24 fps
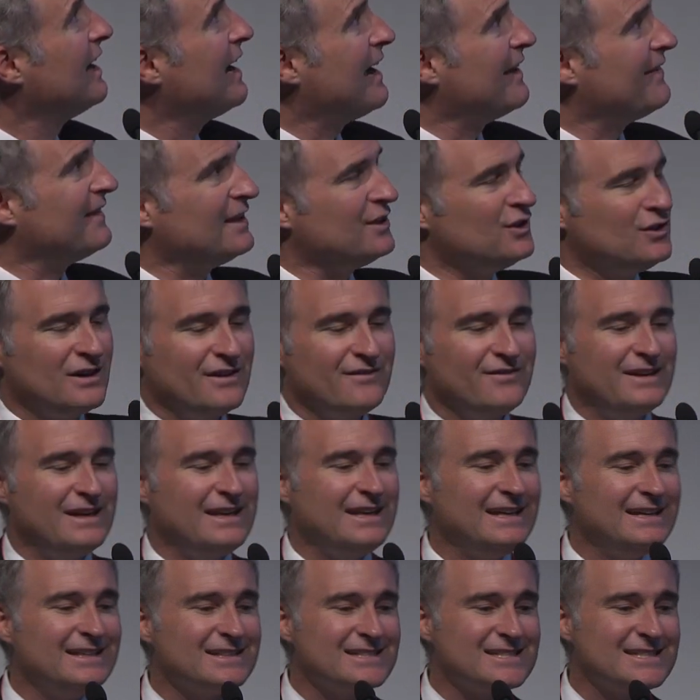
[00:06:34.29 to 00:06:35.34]
and that you have
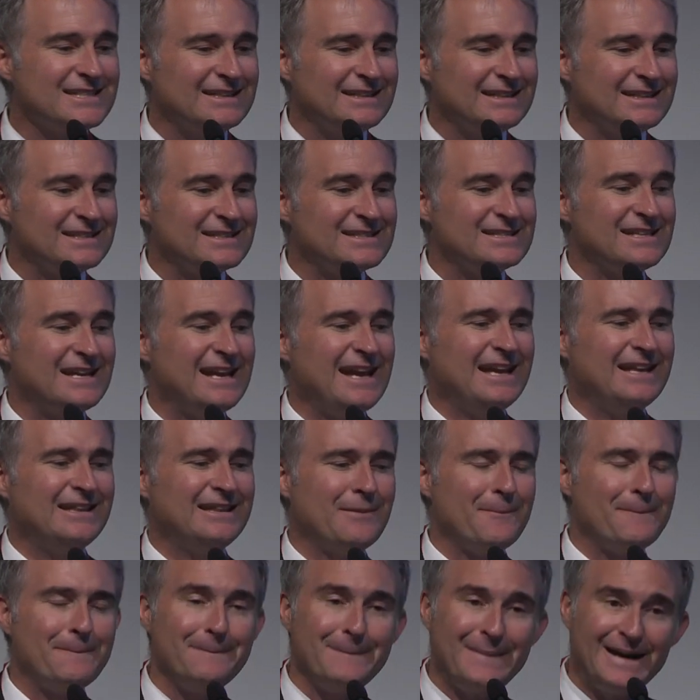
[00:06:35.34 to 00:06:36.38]
incidence in
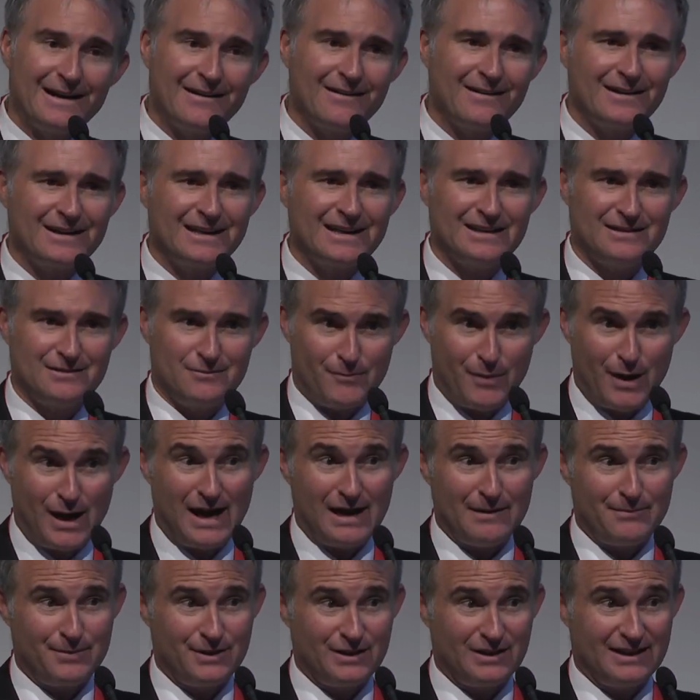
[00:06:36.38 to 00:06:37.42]
American
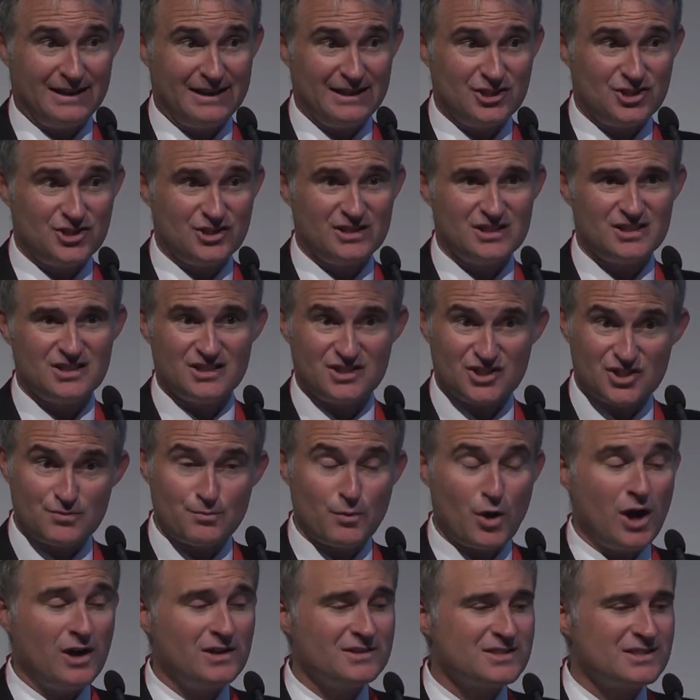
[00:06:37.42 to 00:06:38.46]
populations in
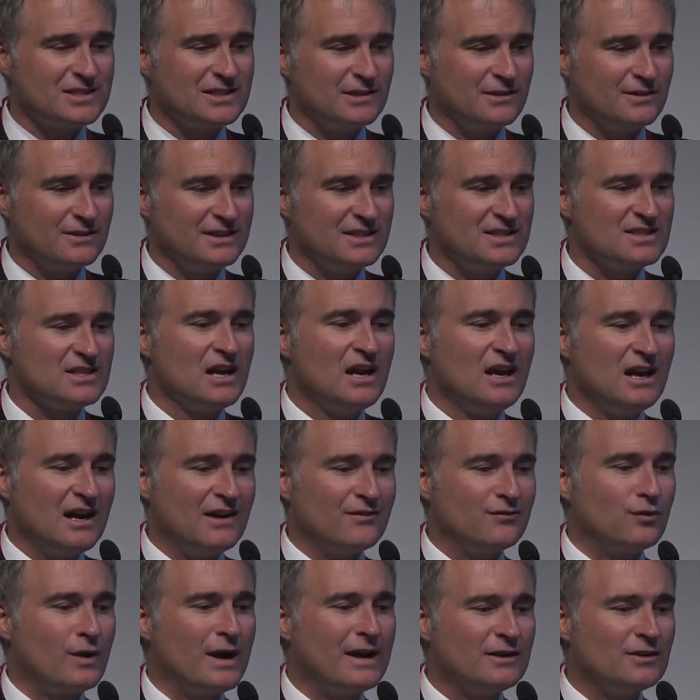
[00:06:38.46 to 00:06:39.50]
small series
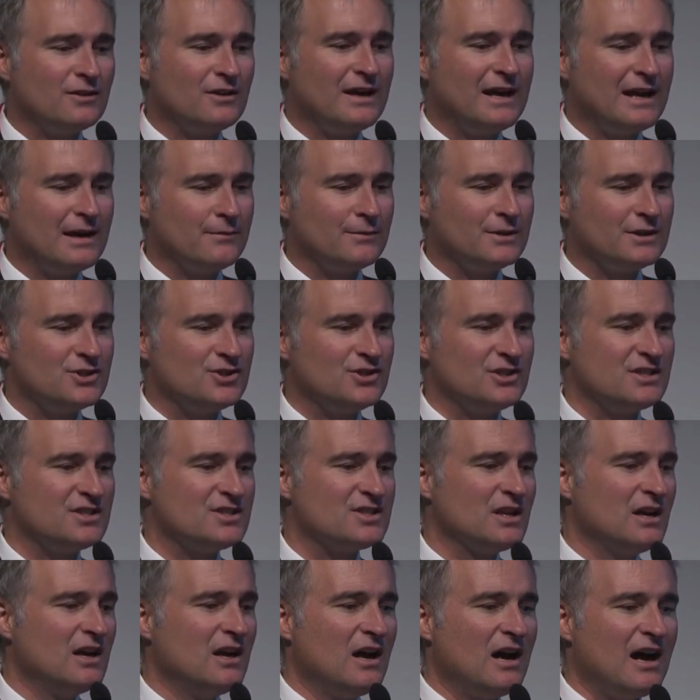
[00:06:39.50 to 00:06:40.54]
of retinal
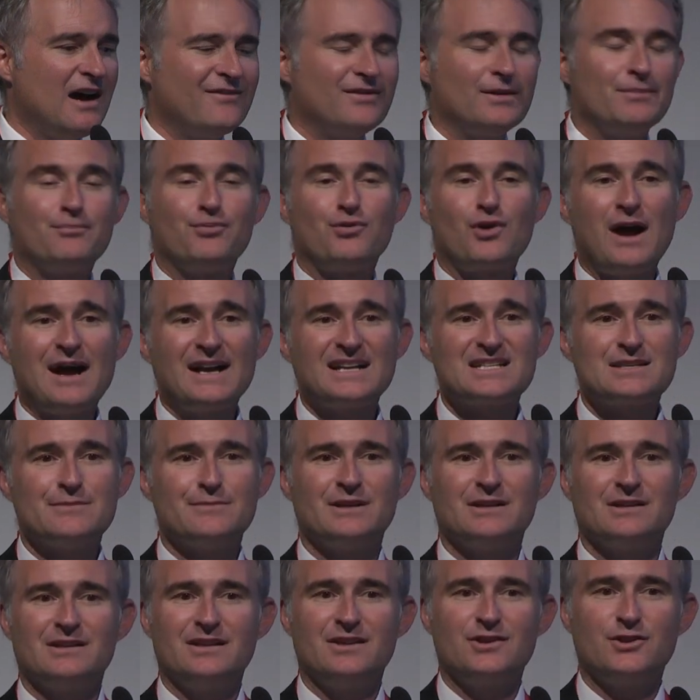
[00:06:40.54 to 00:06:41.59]
hemorrhages of
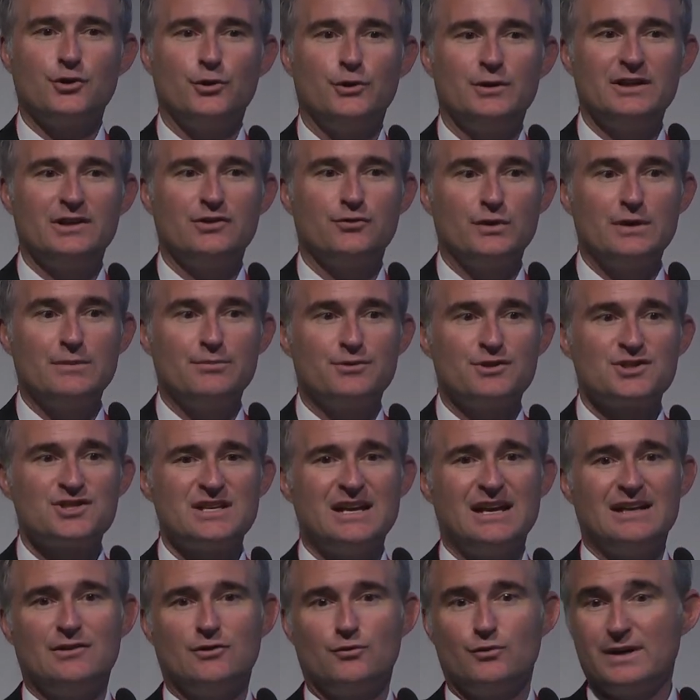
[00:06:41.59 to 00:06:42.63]
approximately
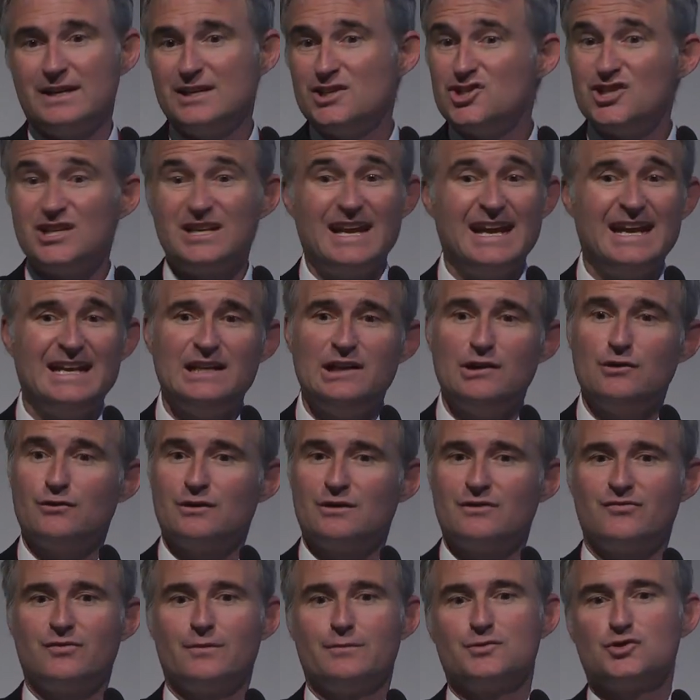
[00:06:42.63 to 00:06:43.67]
33%, ranging
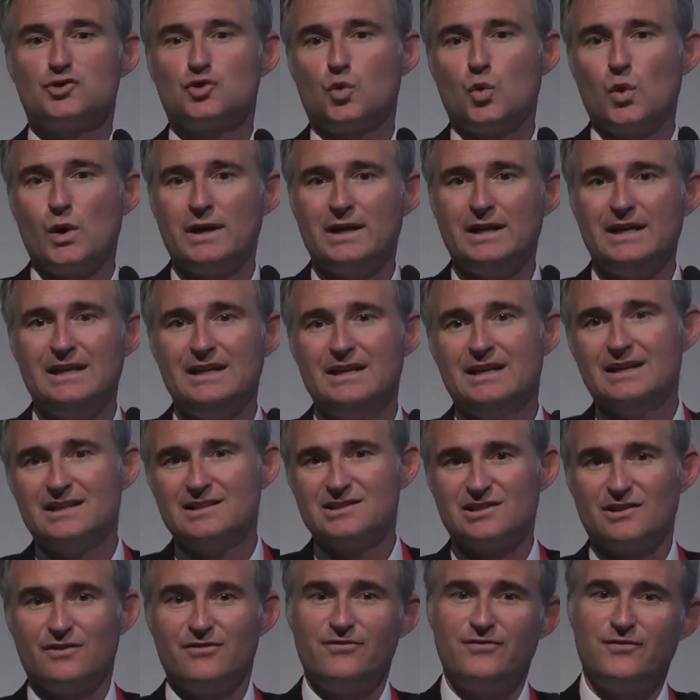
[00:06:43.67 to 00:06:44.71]
anywhere from 20
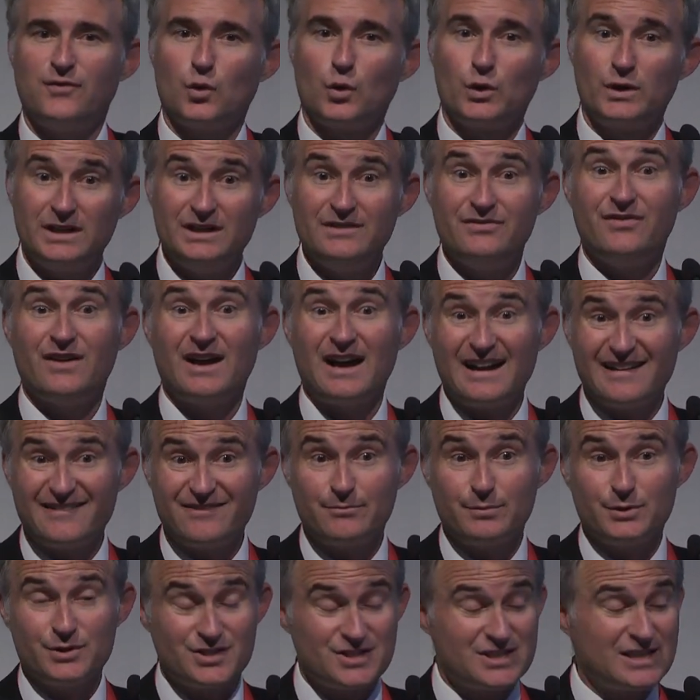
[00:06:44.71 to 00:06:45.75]
to
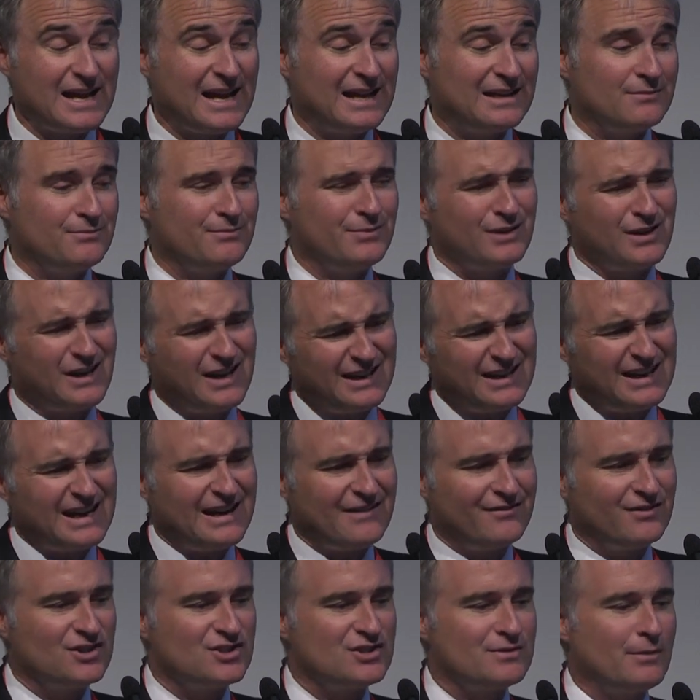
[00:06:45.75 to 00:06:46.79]
45%, but on
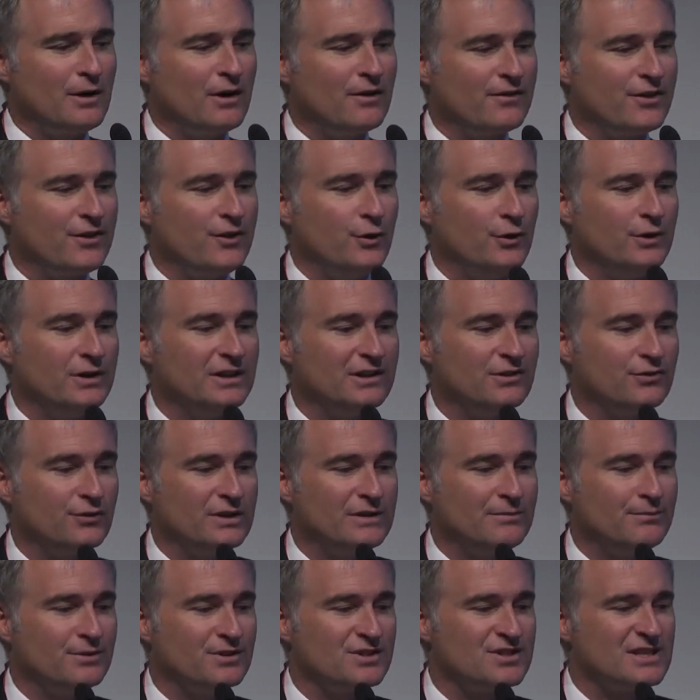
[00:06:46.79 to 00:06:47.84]
average about
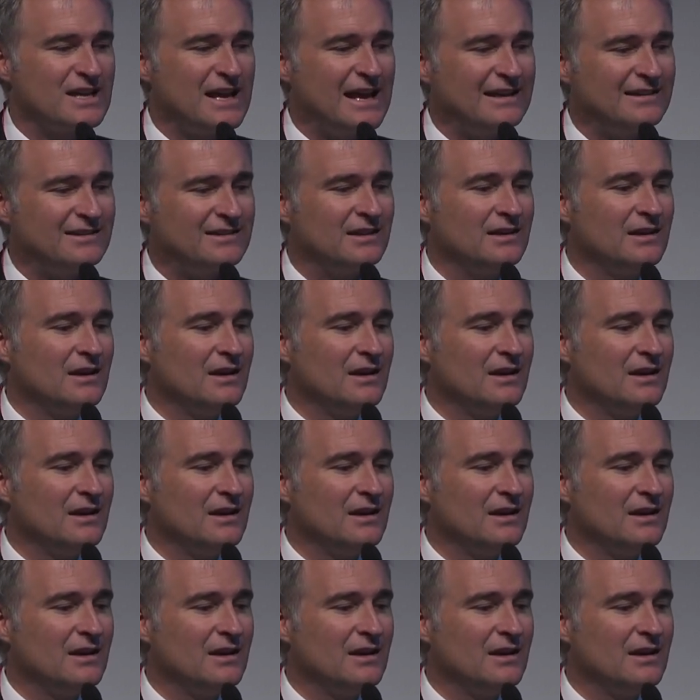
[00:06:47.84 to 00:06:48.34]
33%.